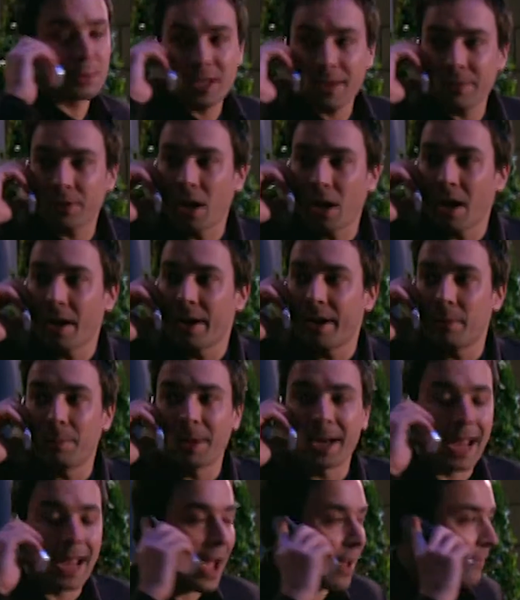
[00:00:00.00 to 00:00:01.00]
supposed to have a car here
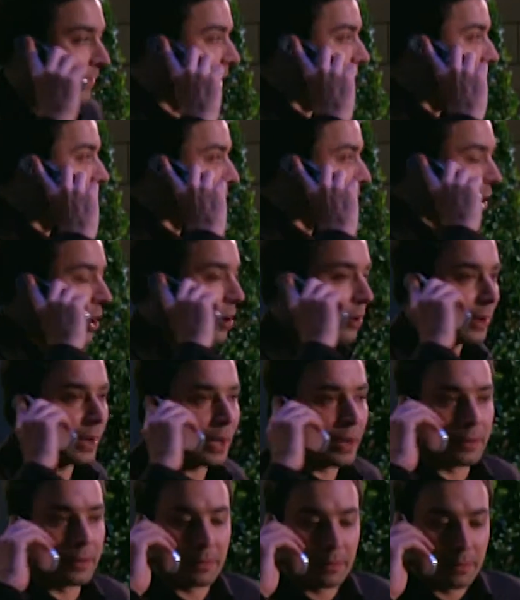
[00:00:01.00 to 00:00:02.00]
about a half an hour ago,
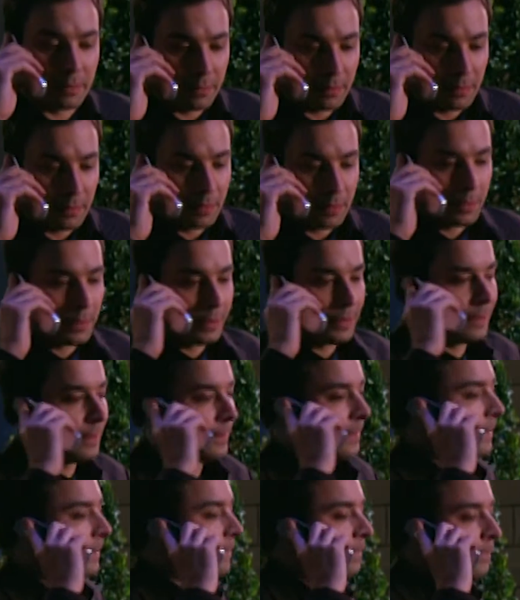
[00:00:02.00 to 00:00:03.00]
and I...
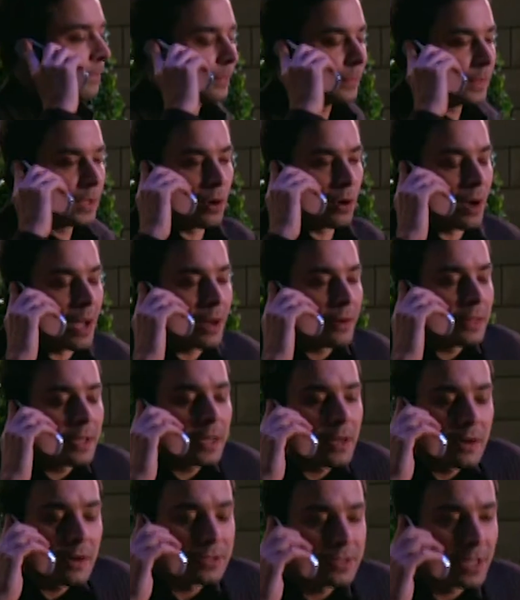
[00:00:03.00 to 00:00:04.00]
No, I don't
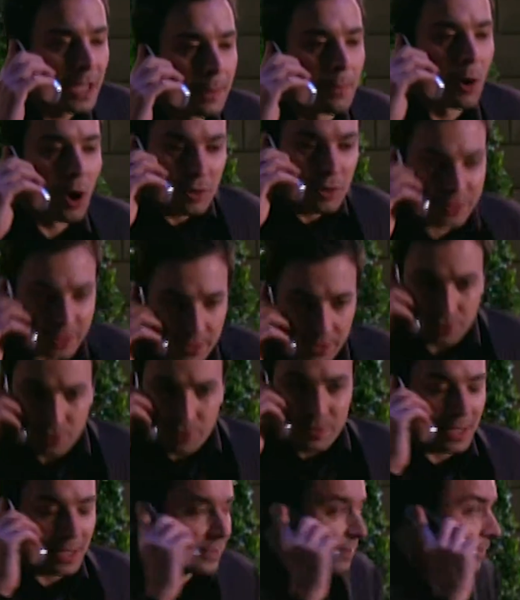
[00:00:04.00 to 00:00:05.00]
think you understand. I'm hosting the
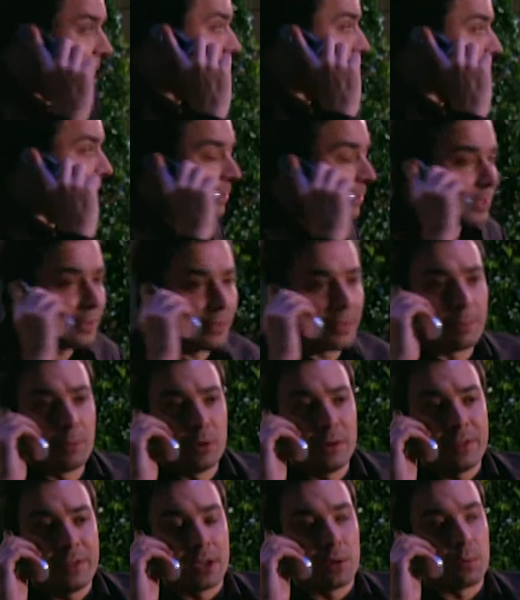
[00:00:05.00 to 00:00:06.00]
2005 MTV
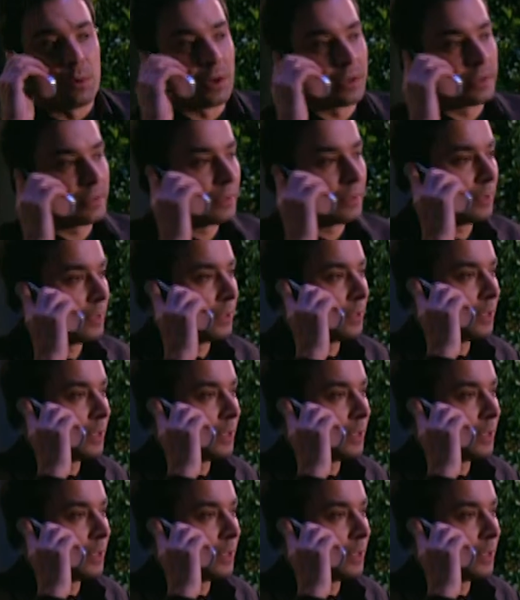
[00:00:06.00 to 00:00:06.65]
Movie Awards.